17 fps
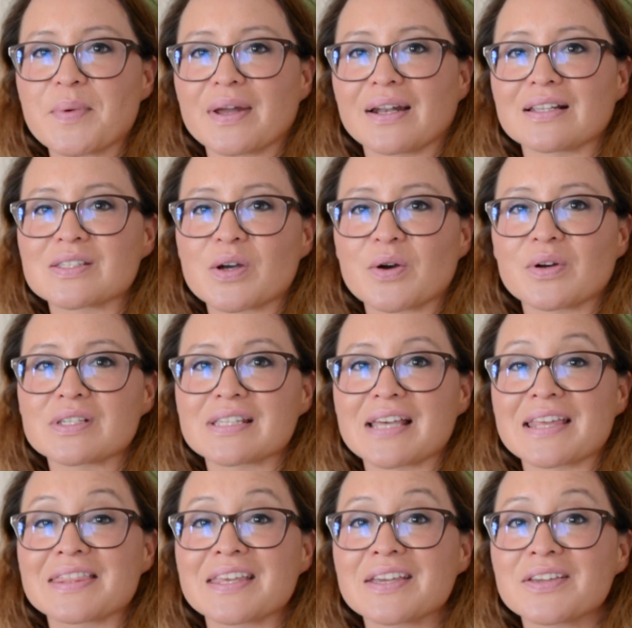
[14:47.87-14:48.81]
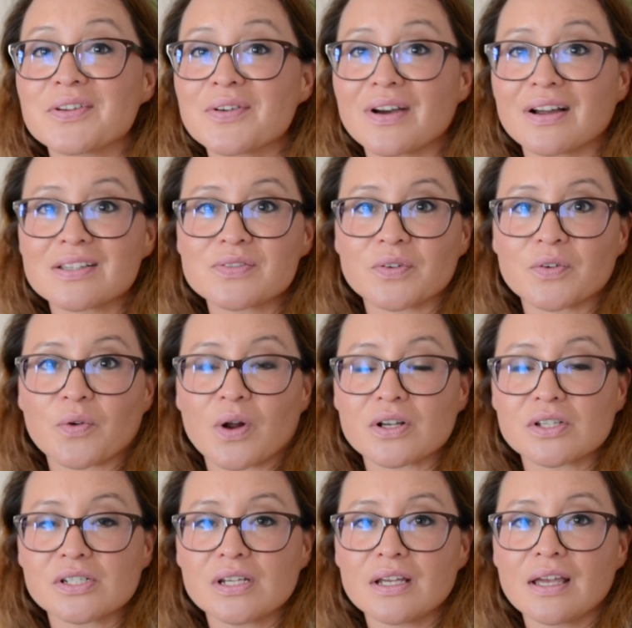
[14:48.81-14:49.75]
But as always, I thank you guys for
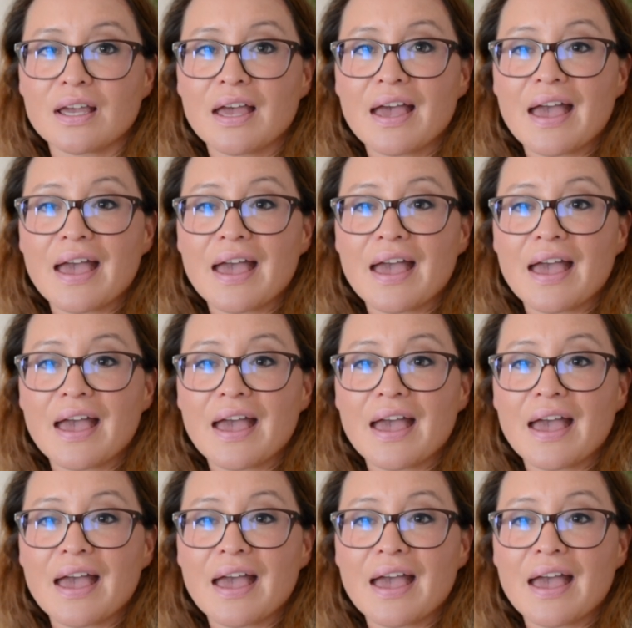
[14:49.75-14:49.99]
watching,